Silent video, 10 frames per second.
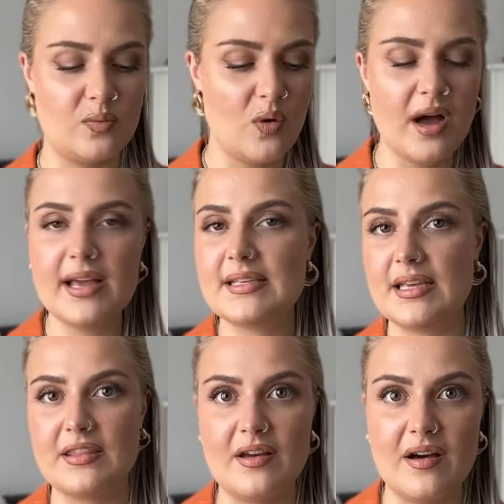Why is
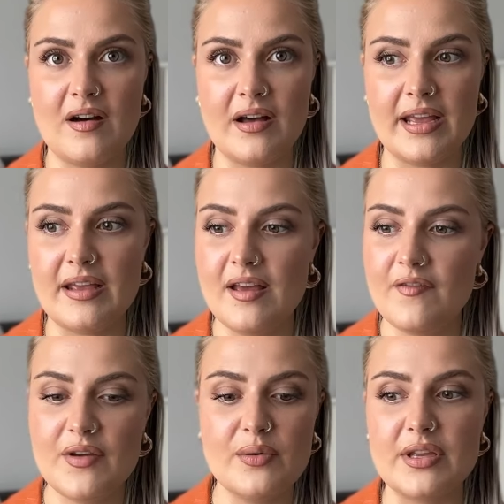it that I
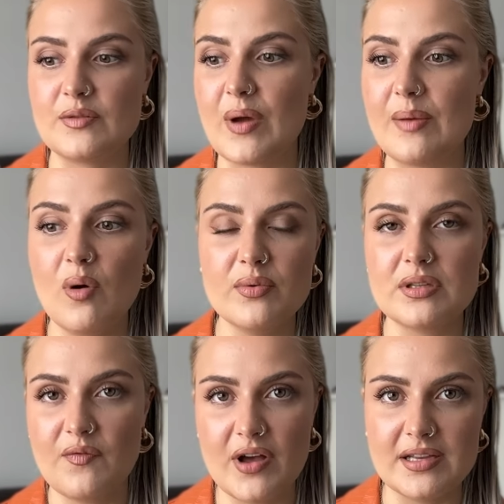feel this way? What was
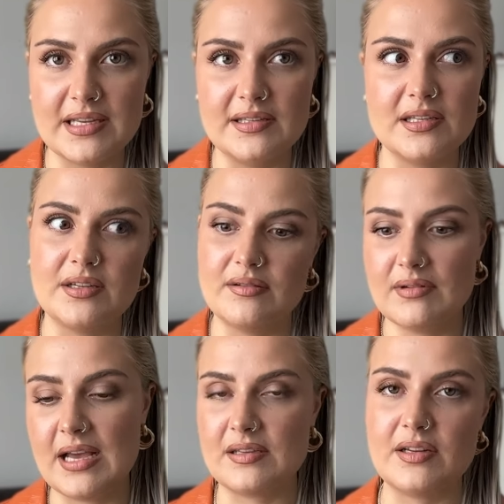the first incident,
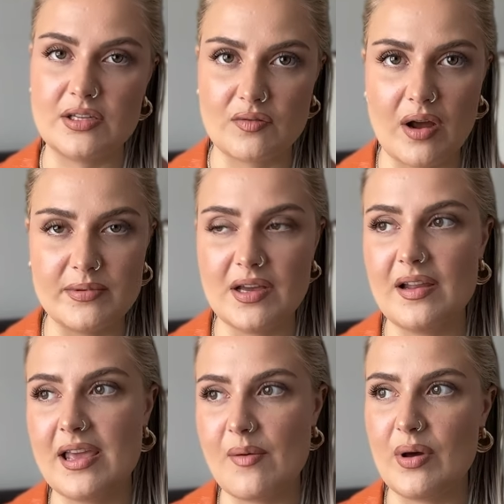as I described
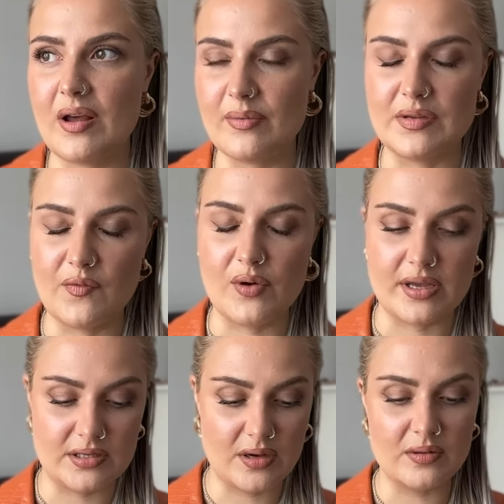earlier, when I was 4
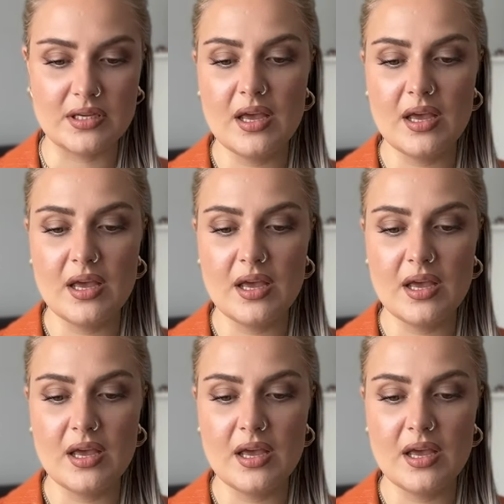years old?